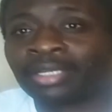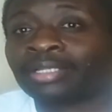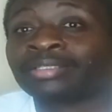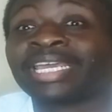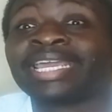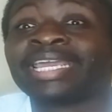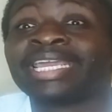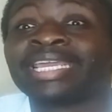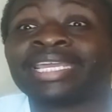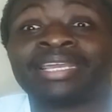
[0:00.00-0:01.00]

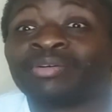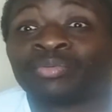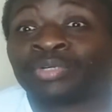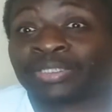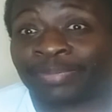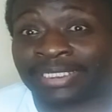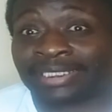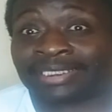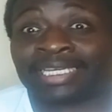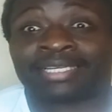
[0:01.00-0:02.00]
They were
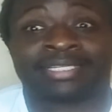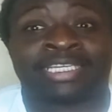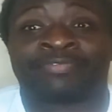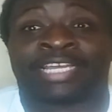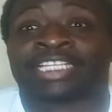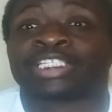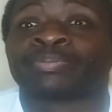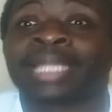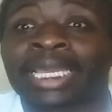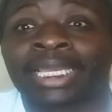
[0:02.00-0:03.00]
speechless. They couldn't even
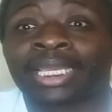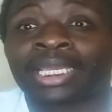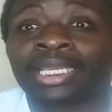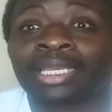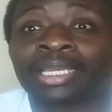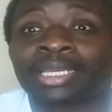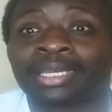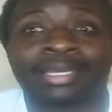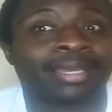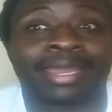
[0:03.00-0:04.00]
explain
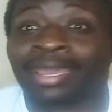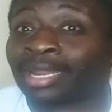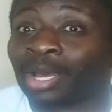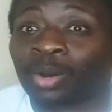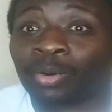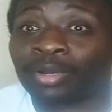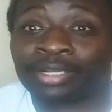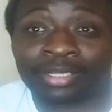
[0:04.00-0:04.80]
at all.